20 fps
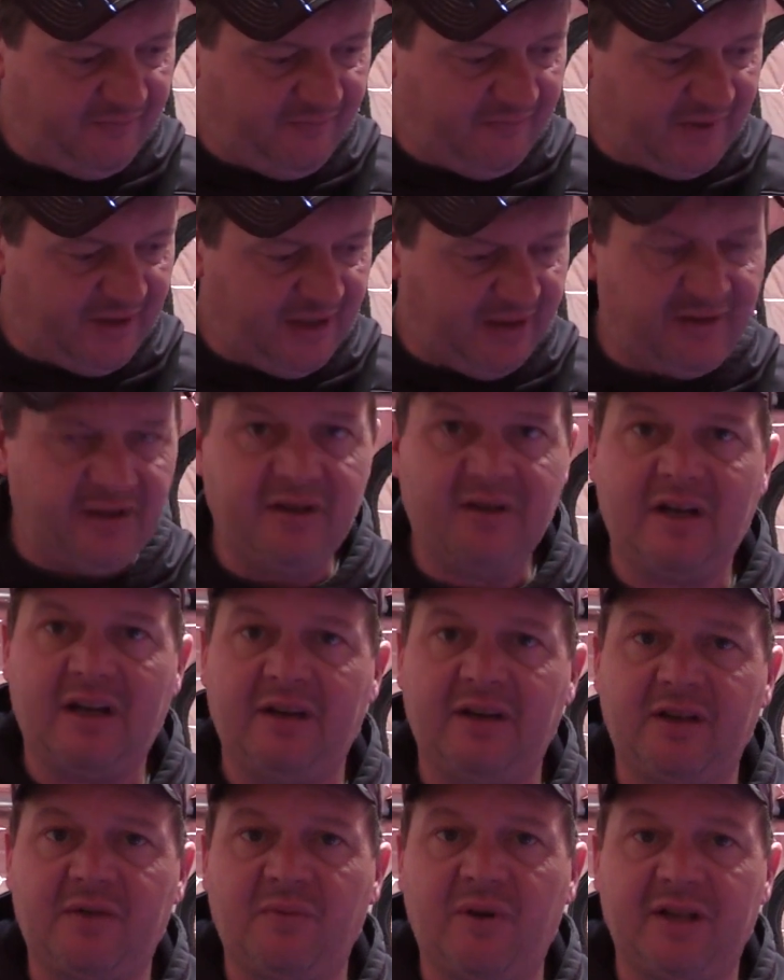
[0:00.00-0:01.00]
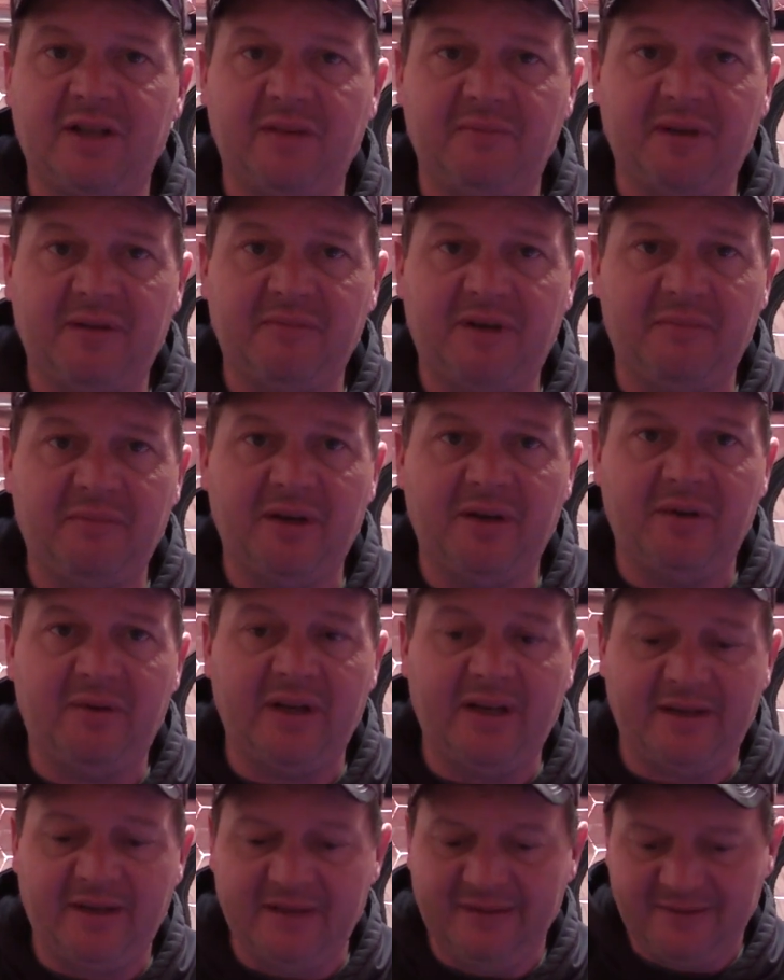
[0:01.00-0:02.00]
yeah, I just watch him eat my minnow
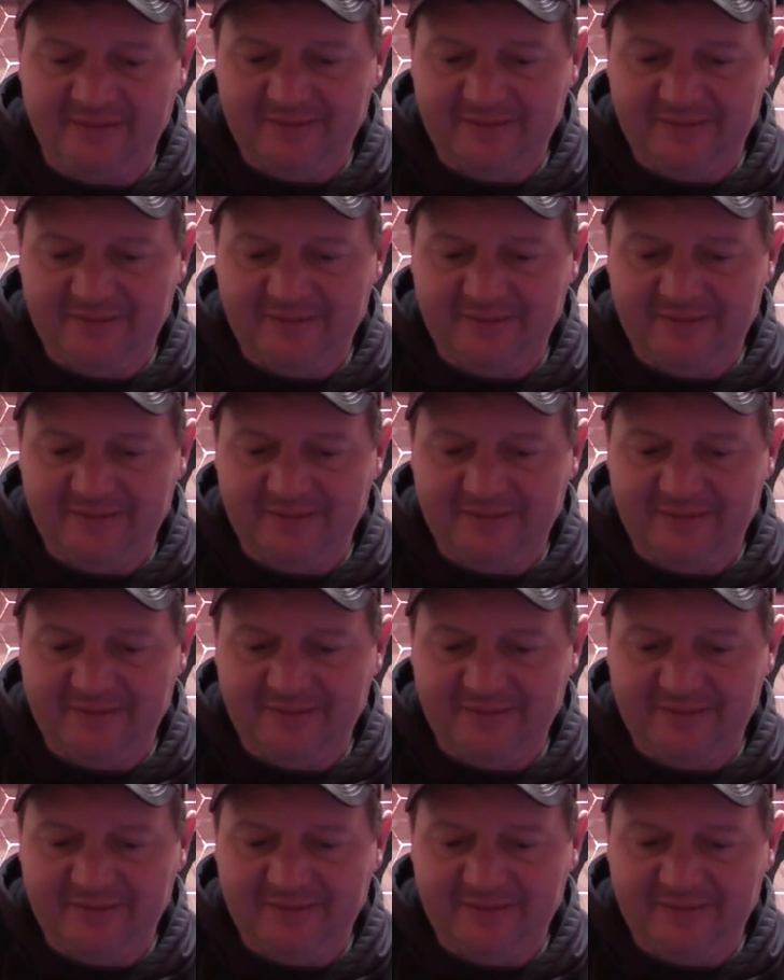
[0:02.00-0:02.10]
head.